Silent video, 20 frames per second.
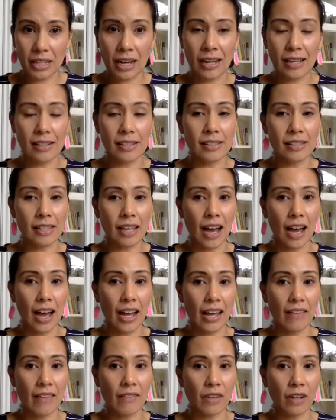because I
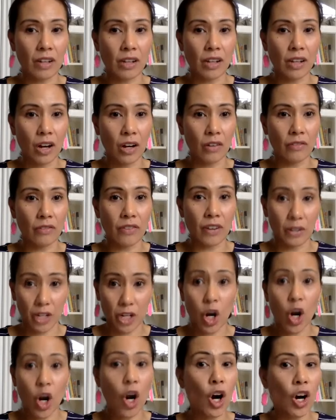have clung very
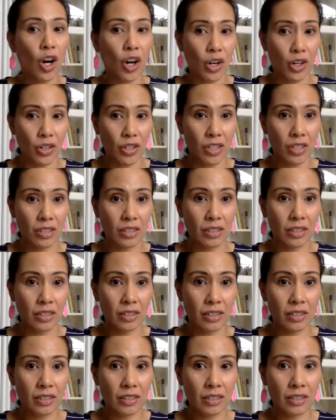hard
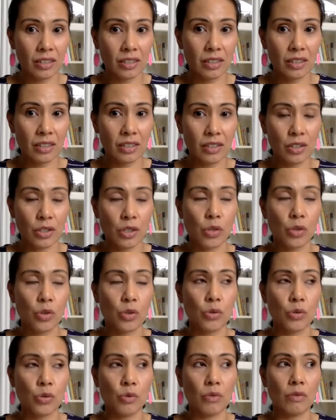
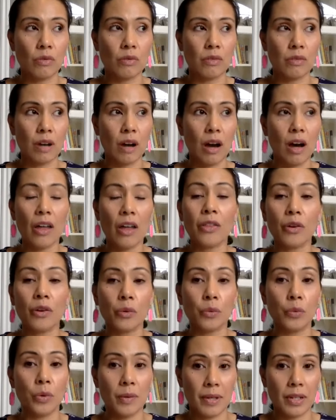to other
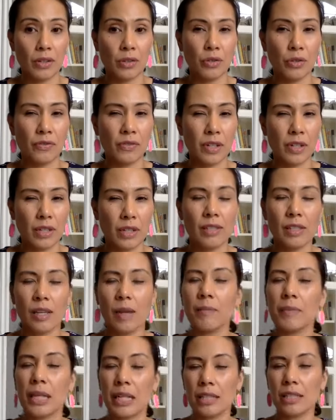women who've done
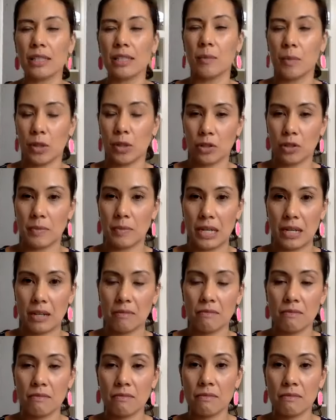something similar to me.
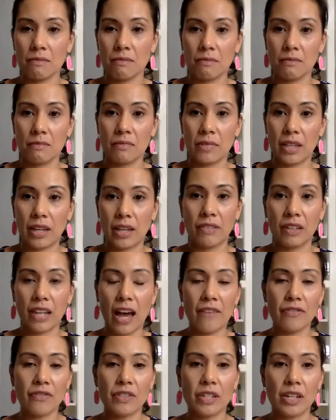They've
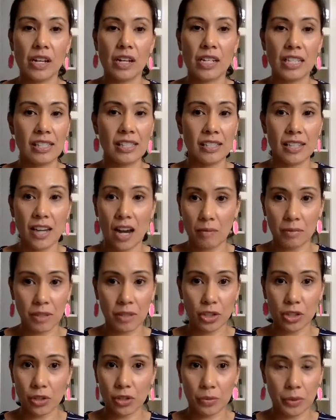left an
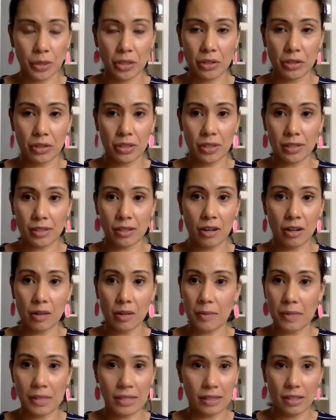established career to start a
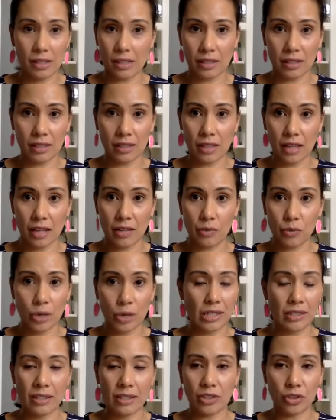business and
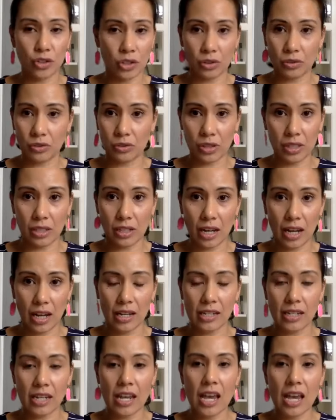raising children,
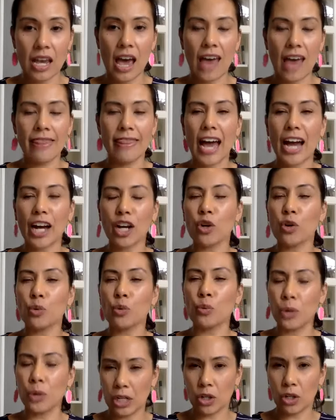and that
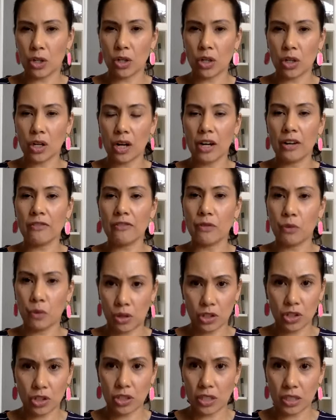career,
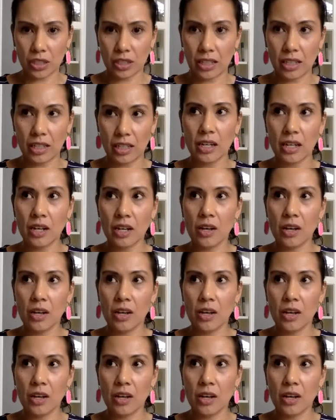unfortunately,